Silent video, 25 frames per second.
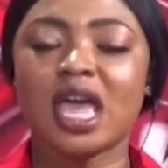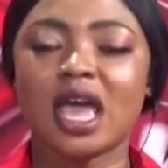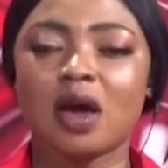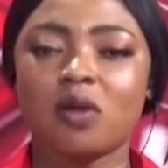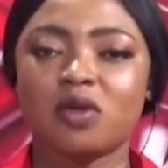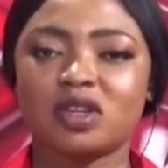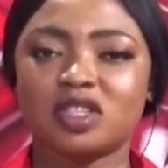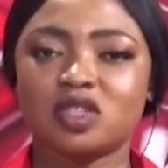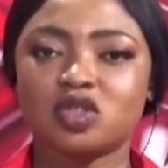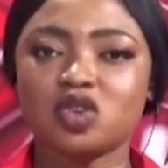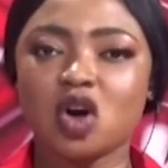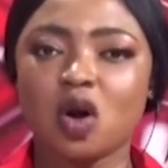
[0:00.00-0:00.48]

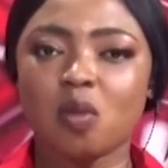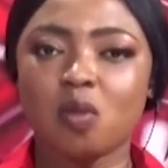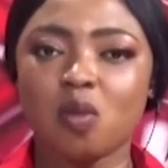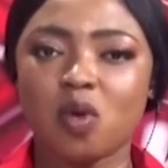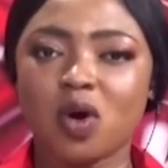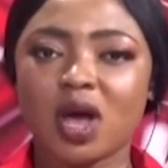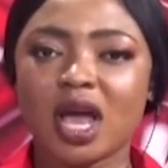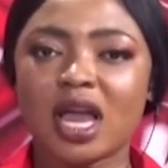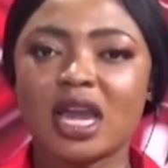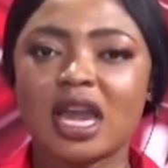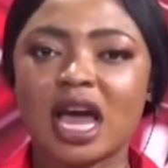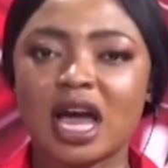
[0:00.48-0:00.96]
It was so
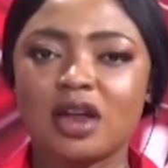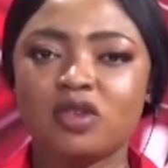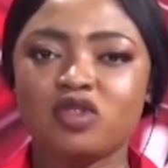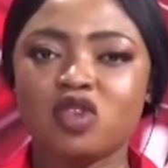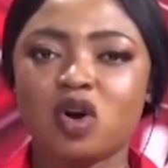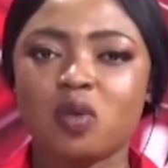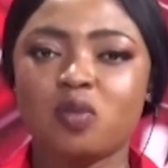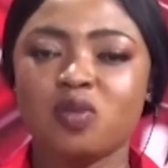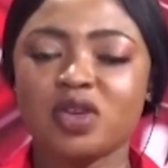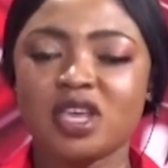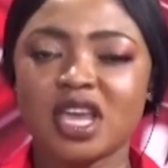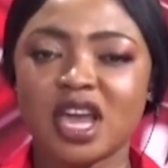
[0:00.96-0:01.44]
more and I
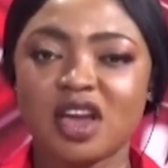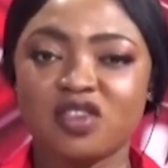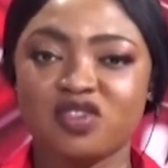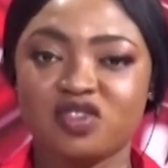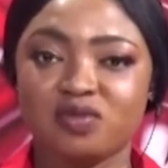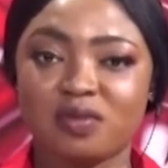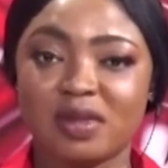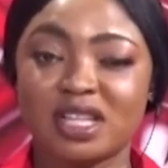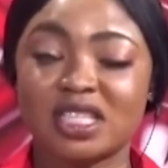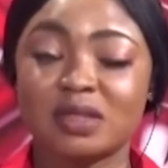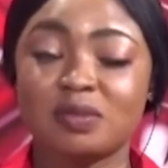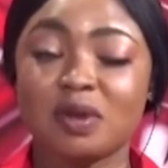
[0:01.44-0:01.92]
knew my
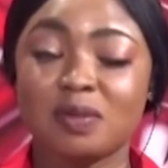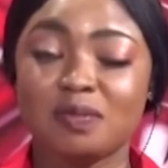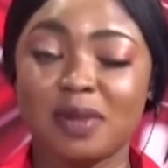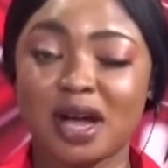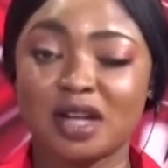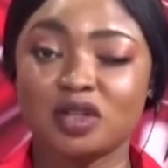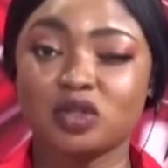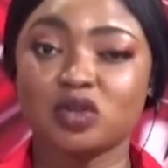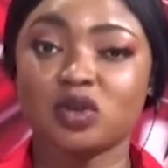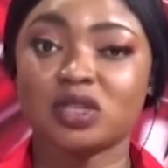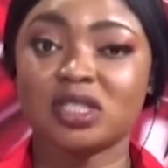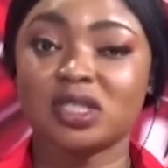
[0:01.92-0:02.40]
judgment. Me
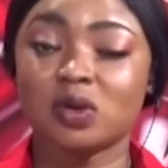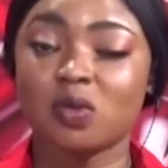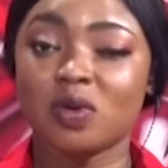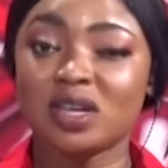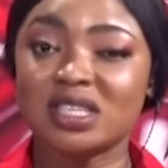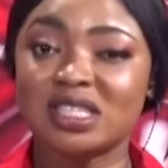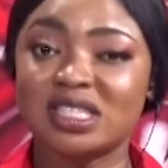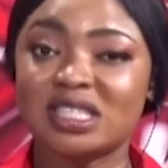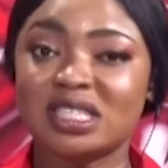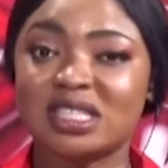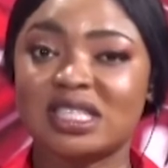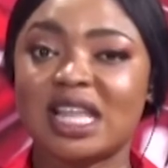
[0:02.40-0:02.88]
patro. So
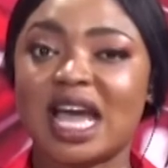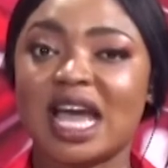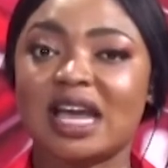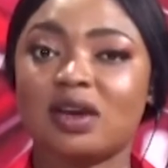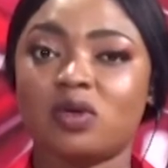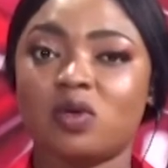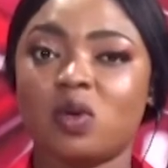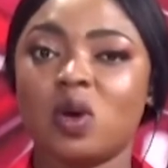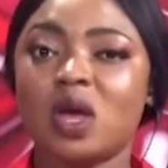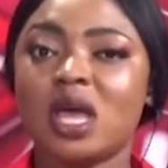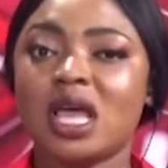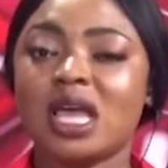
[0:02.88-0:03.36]
where see
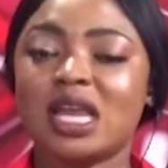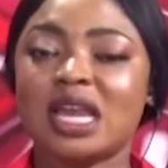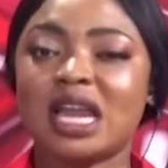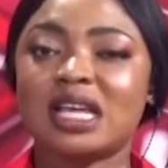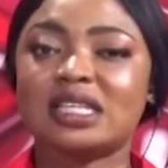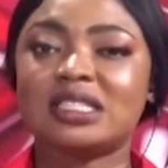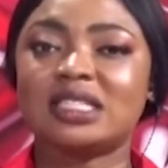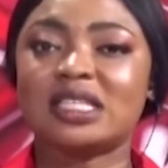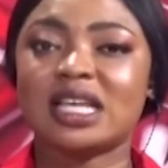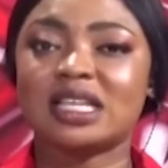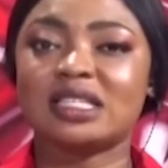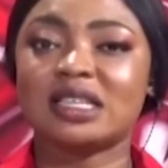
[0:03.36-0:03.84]
dino
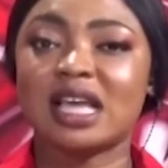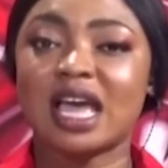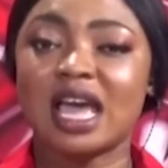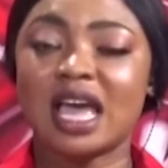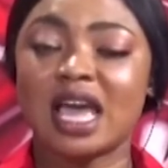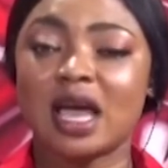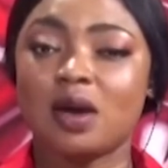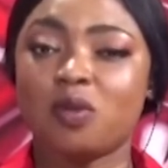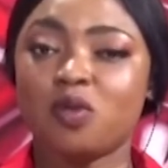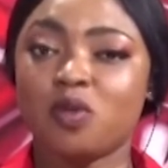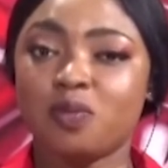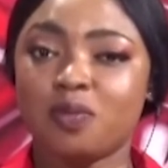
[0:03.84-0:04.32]
na says
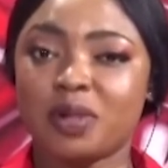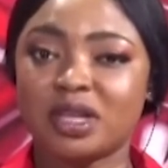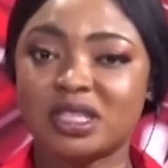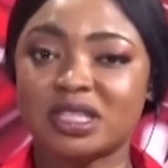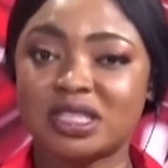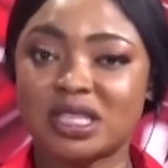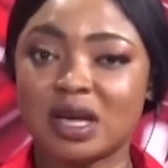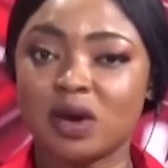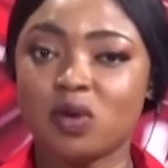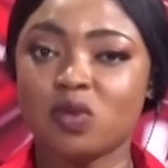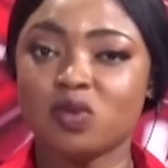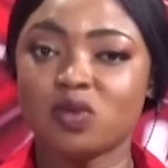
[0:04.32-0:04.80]
who per
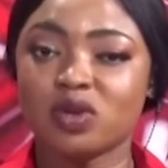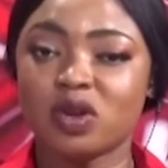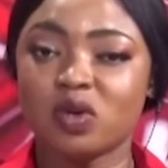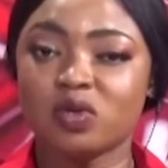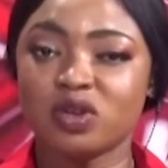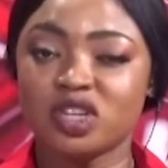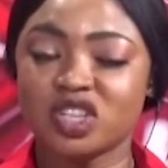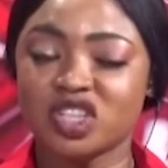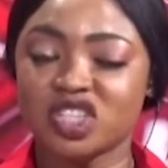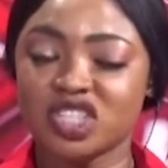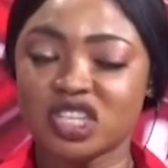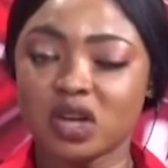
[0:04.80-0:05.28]
se
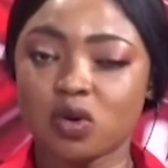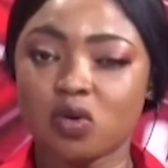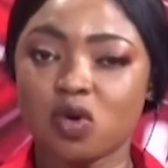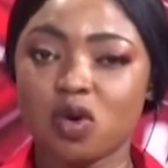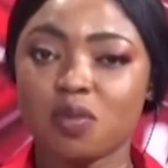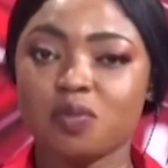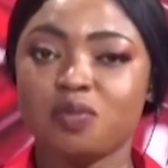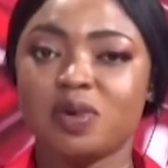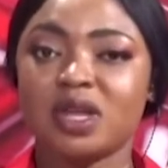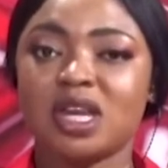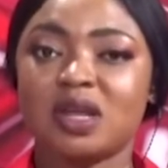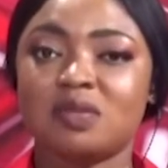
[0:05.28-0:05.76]
own the share
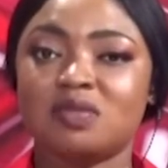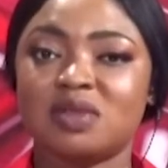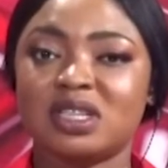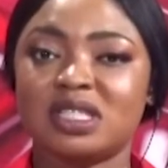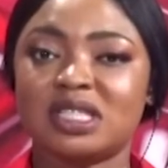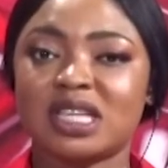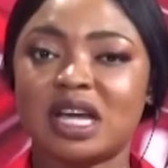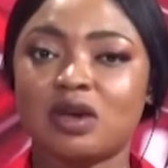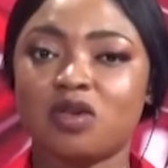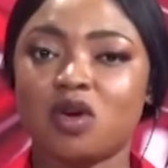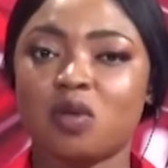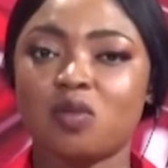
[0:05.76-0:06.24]
company
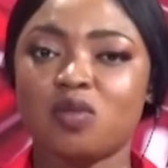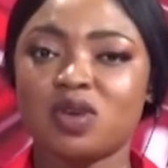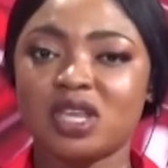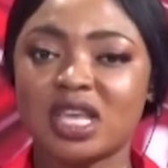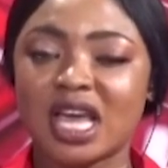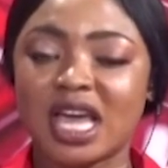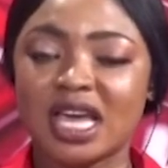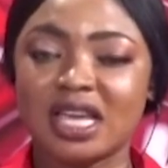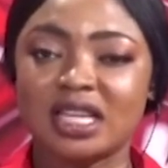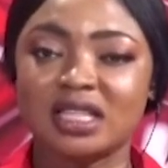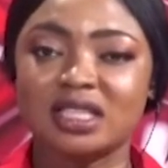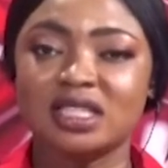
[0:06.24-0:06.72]
be some no more
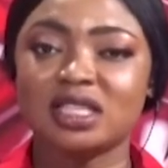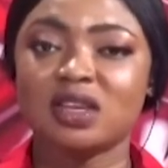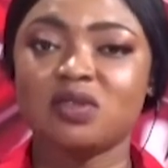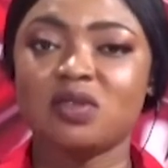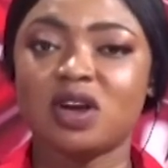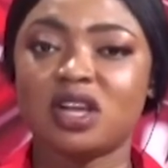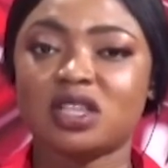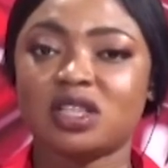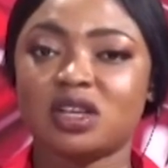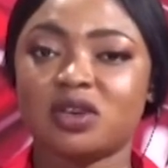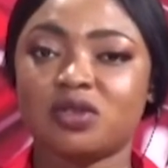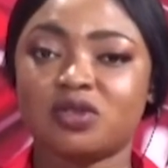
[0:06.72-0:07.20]

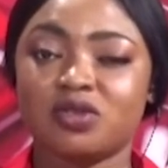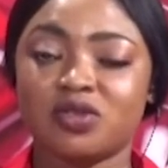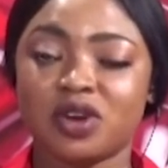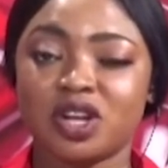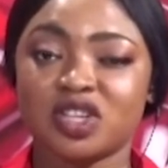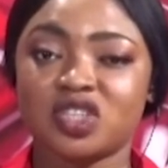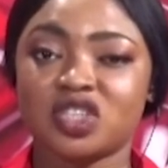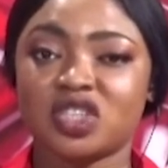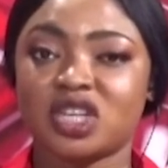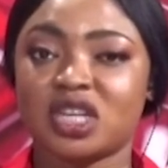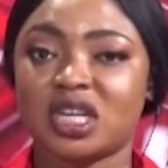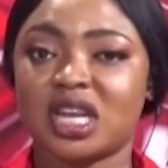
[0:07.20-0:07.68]
interior
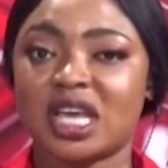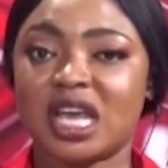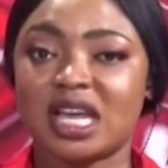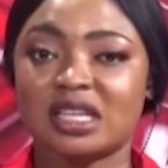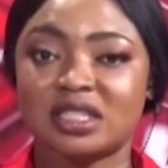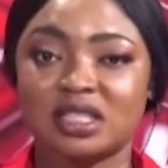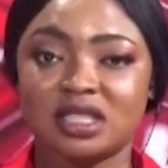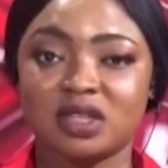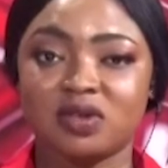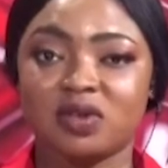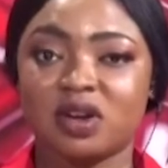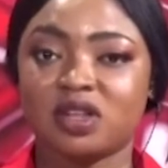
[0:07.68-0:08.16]
decoration.
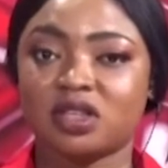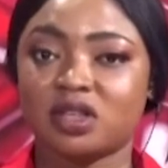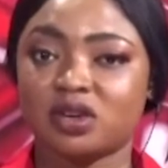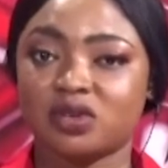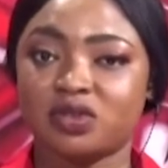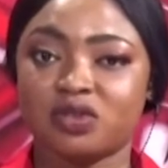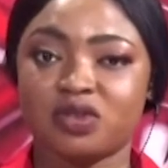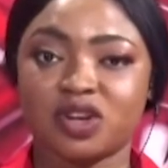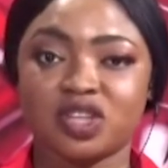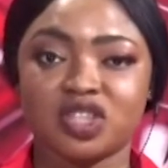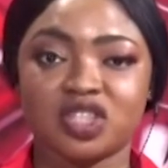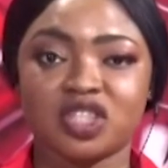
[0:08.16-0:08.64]
Exterior
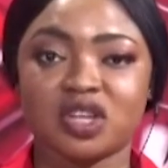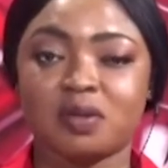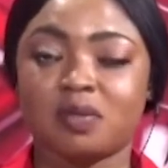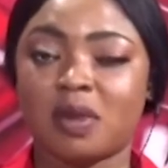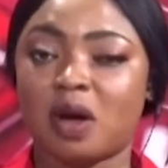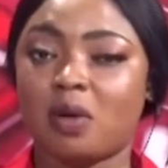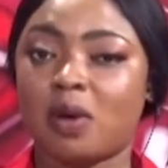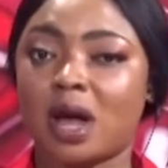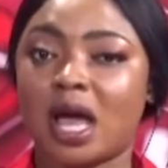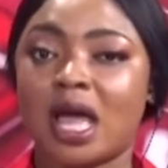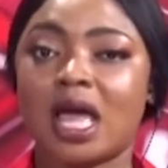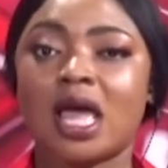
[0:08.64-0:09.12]

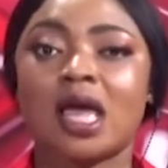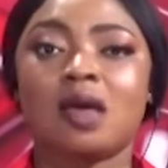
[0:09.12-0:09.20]
decoration, my wife.